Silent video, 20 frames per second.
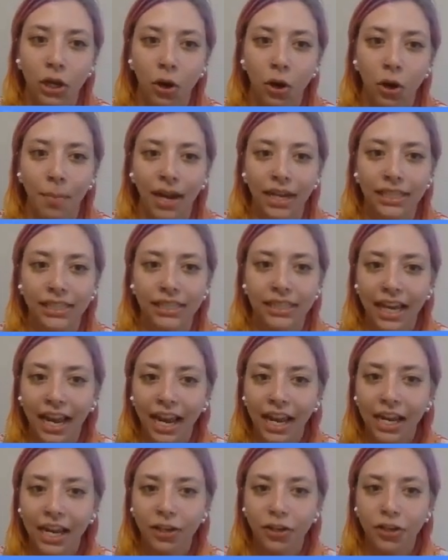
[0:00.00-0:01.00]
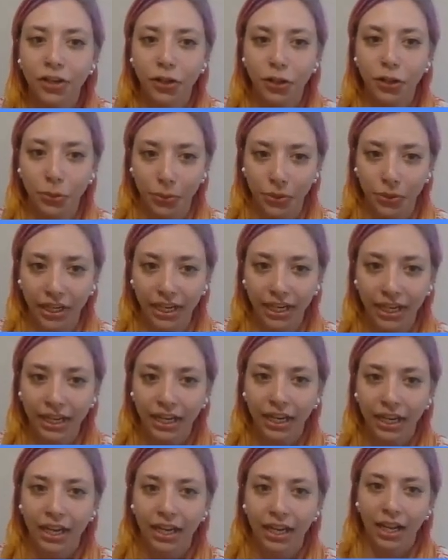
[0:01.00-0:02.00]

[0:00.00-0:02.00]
So my stage three,